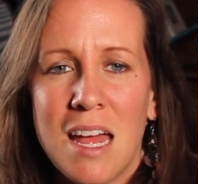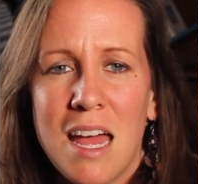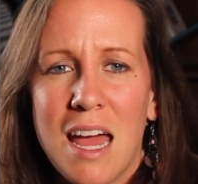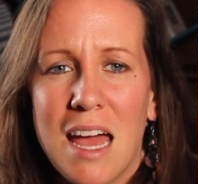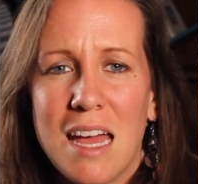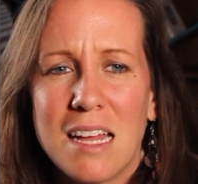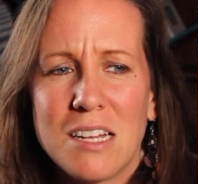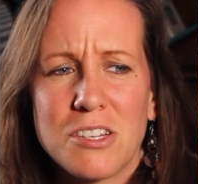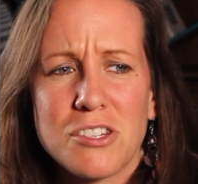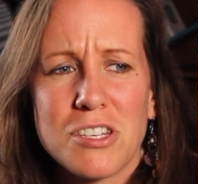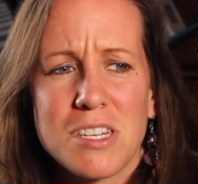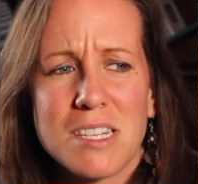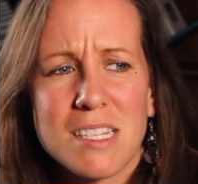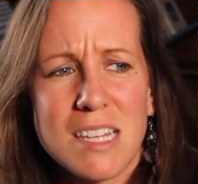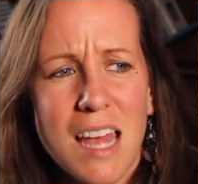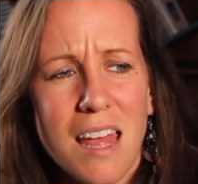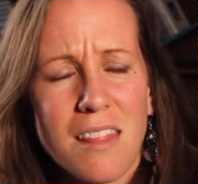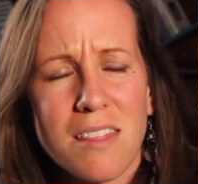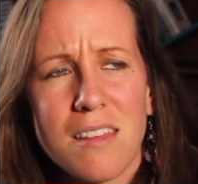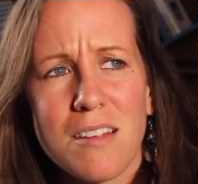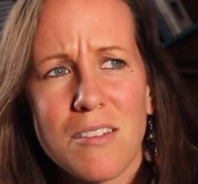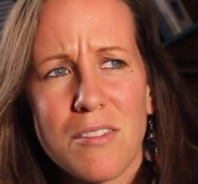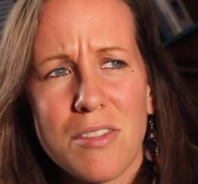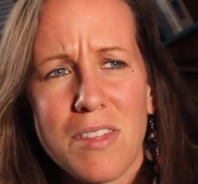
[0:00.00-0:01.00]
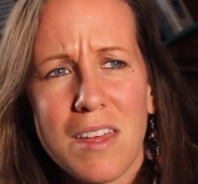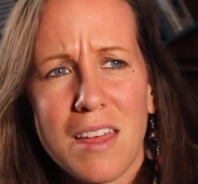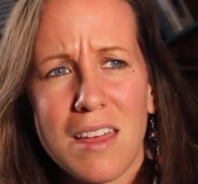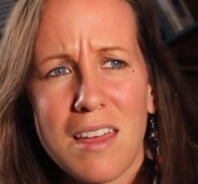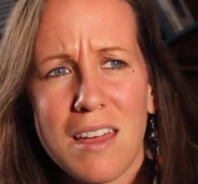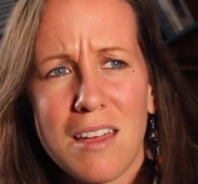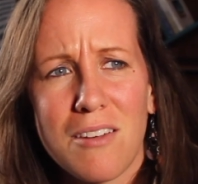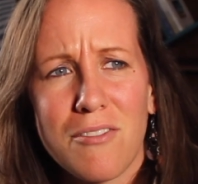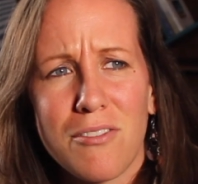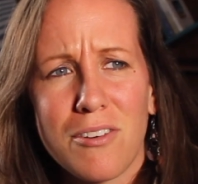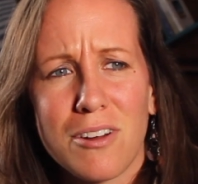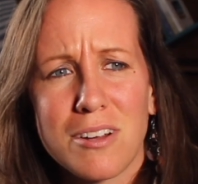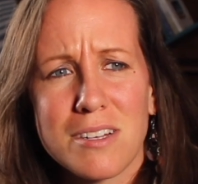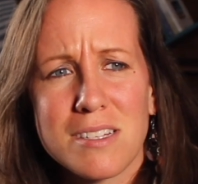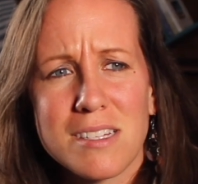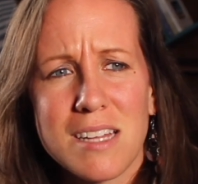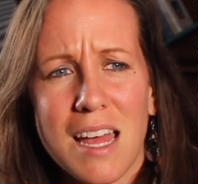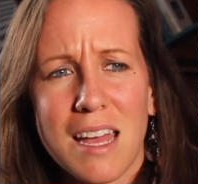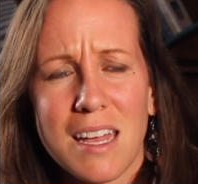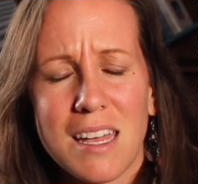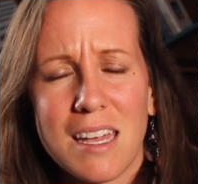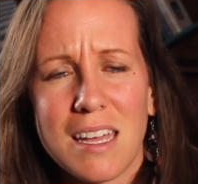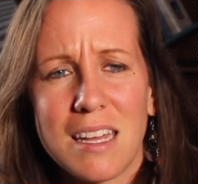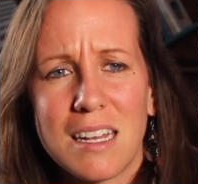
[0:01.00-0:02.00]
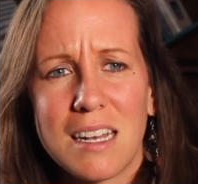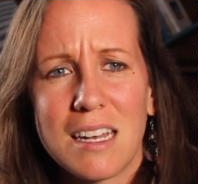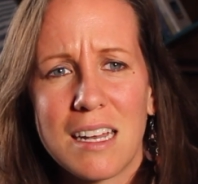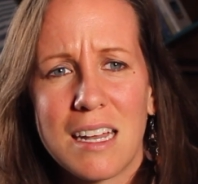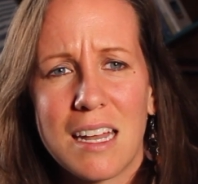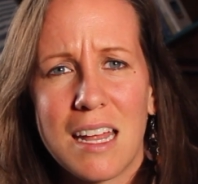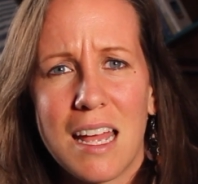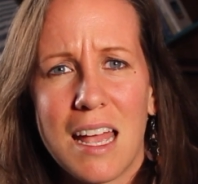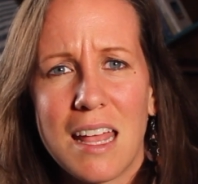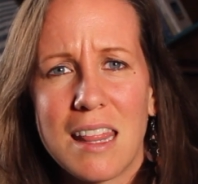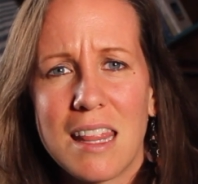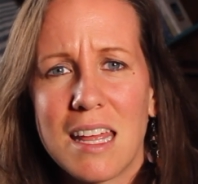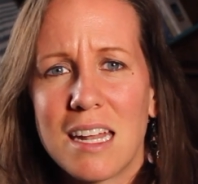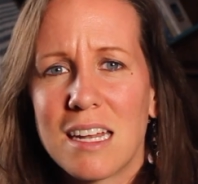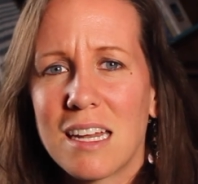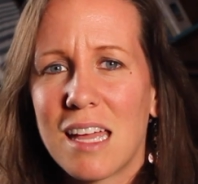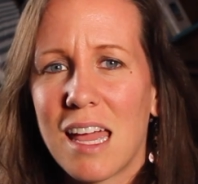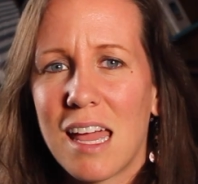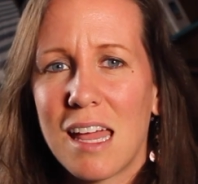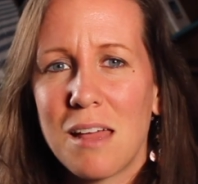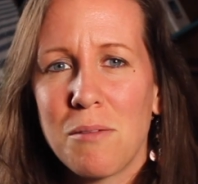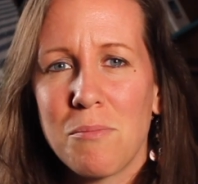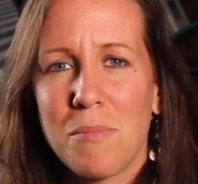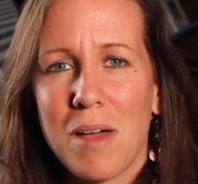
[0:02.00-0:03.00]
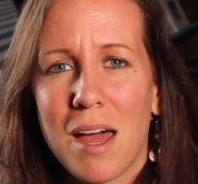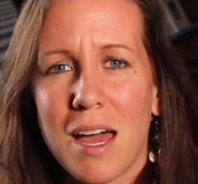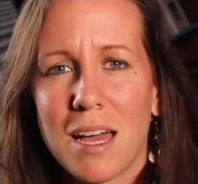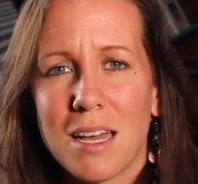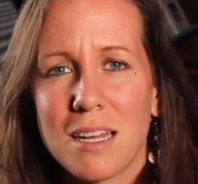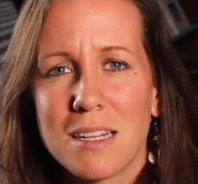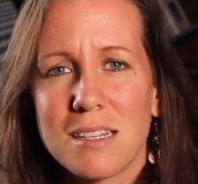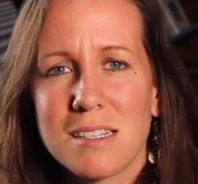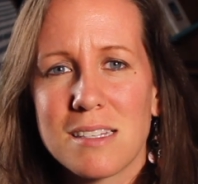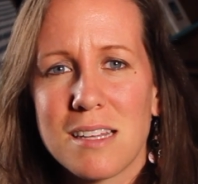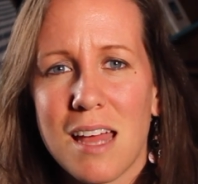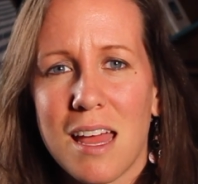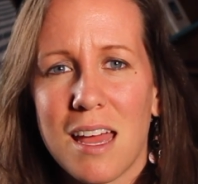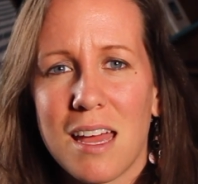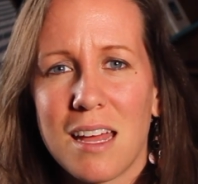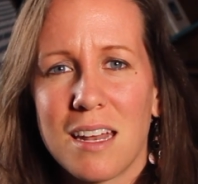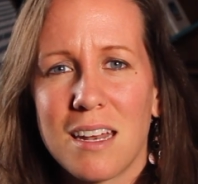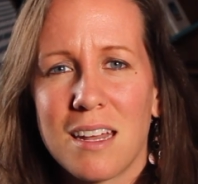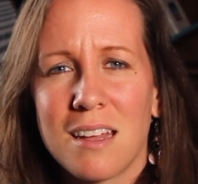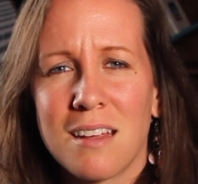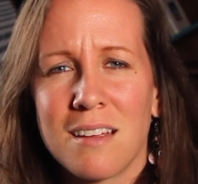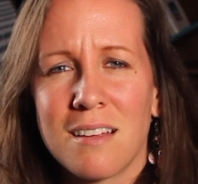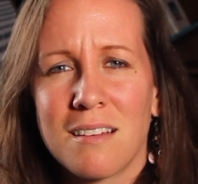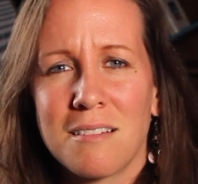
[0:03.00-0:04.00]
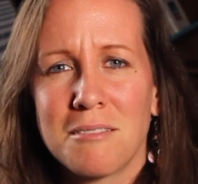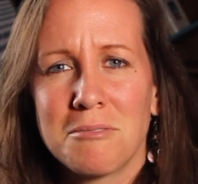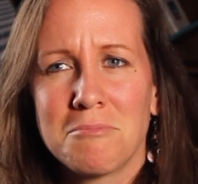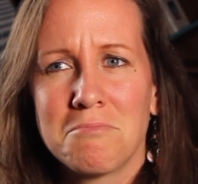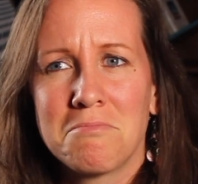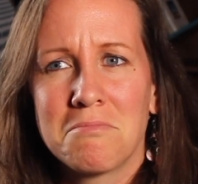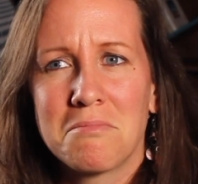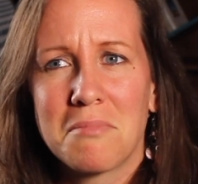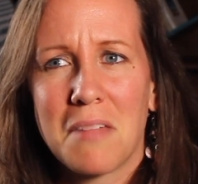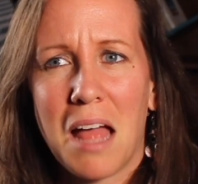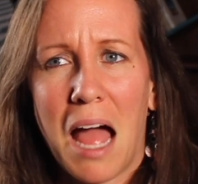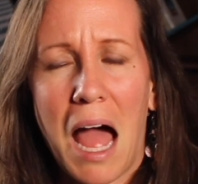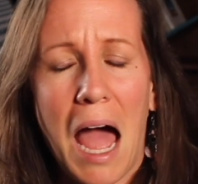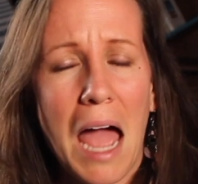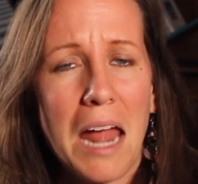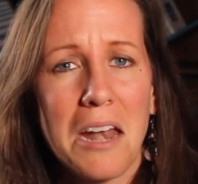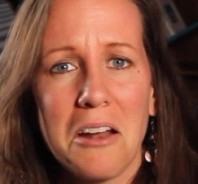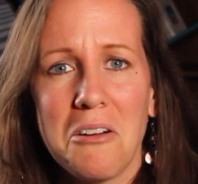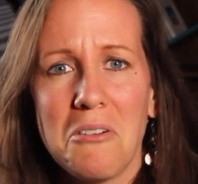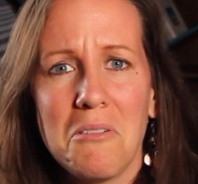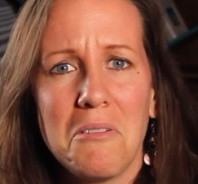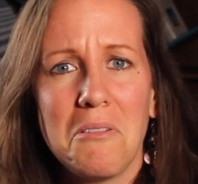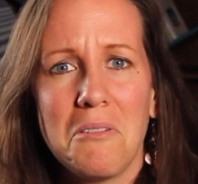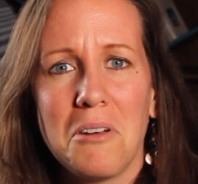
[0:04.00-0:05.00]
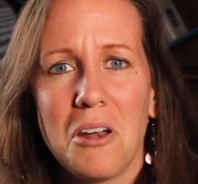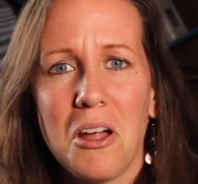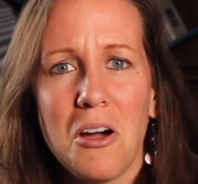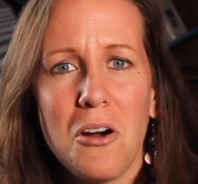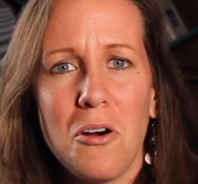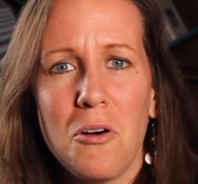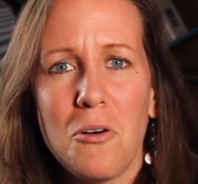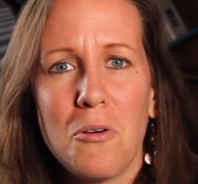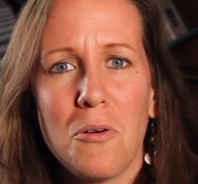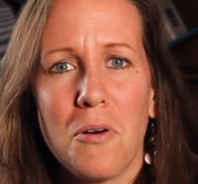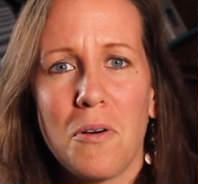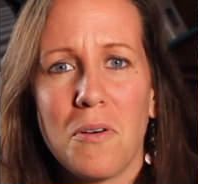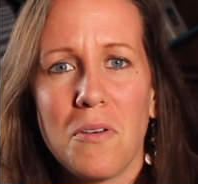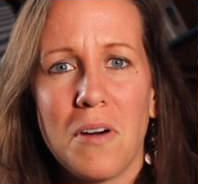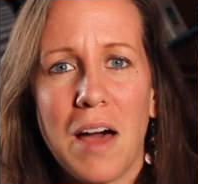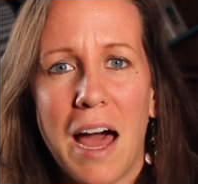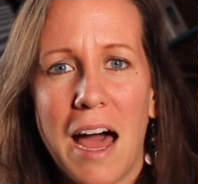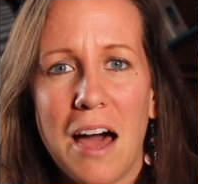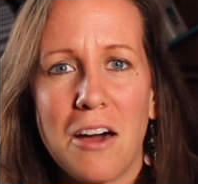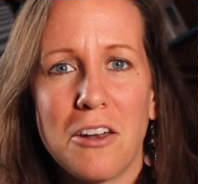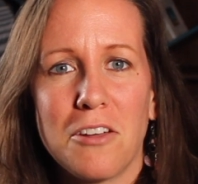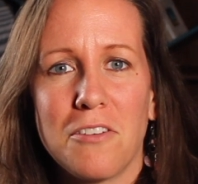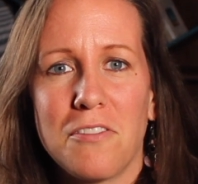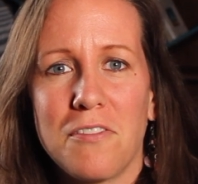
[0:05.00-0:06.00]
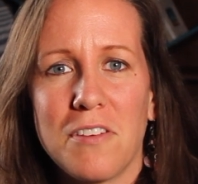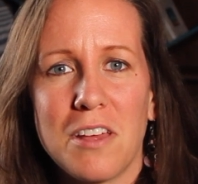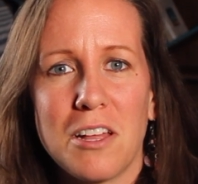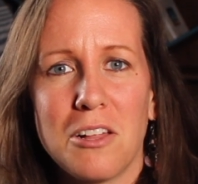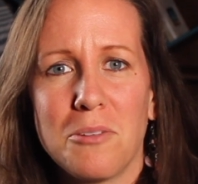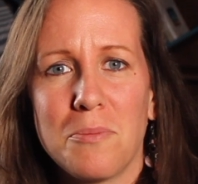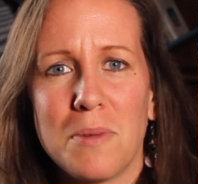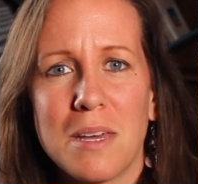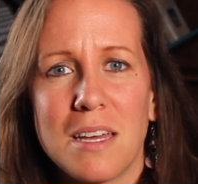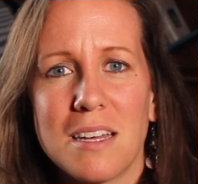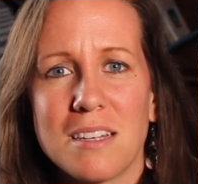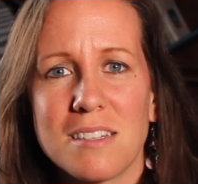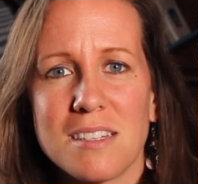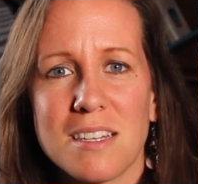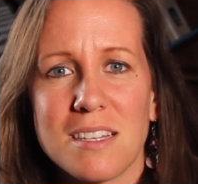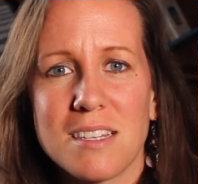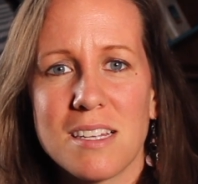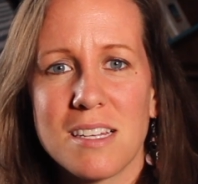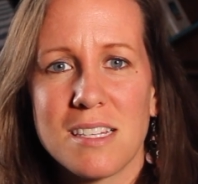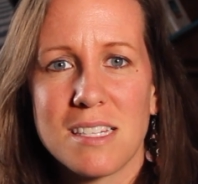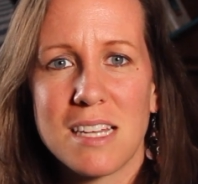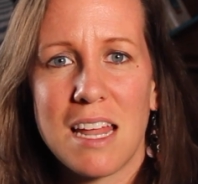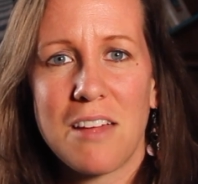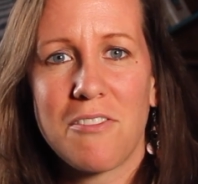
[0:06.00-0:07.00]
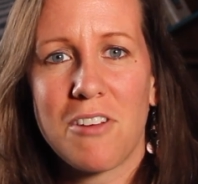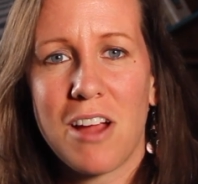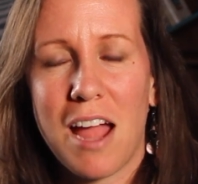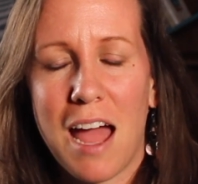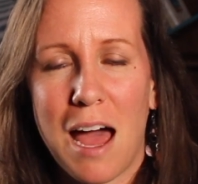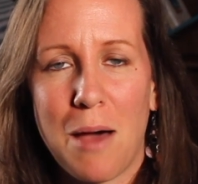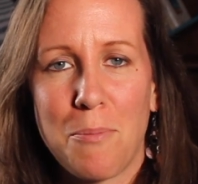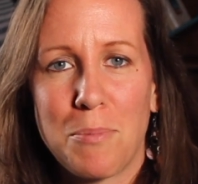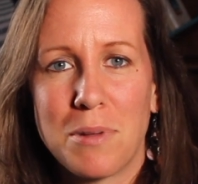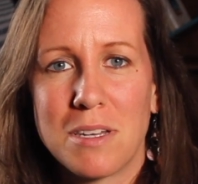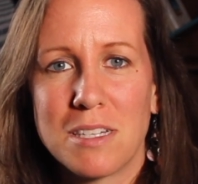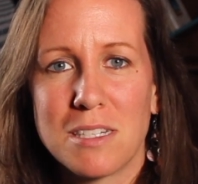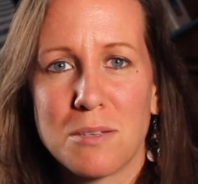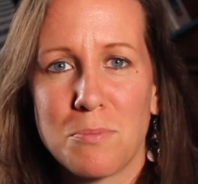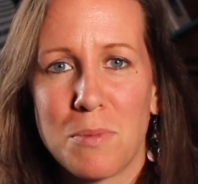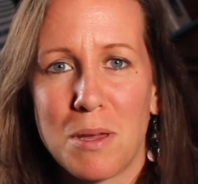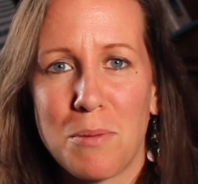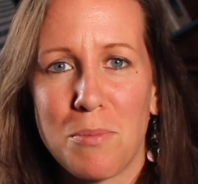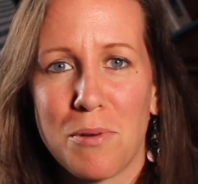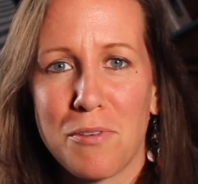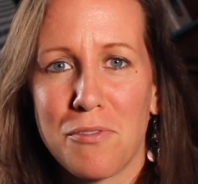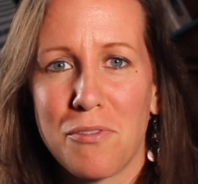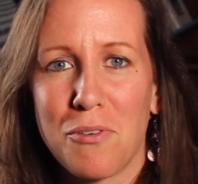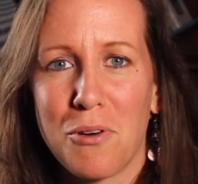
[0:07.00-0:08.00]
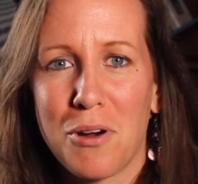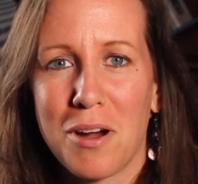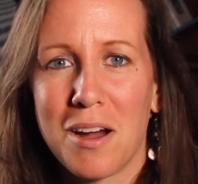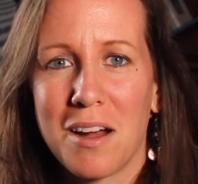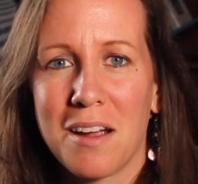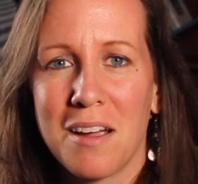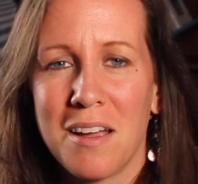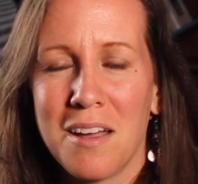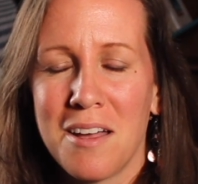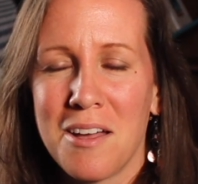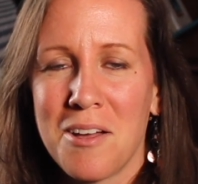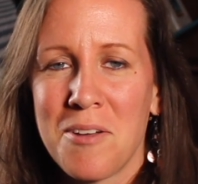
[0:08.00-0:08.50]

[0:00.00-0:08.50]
And she sat there thinking for a second and then came back and said, I don't know how to feel because this has never happened to me before.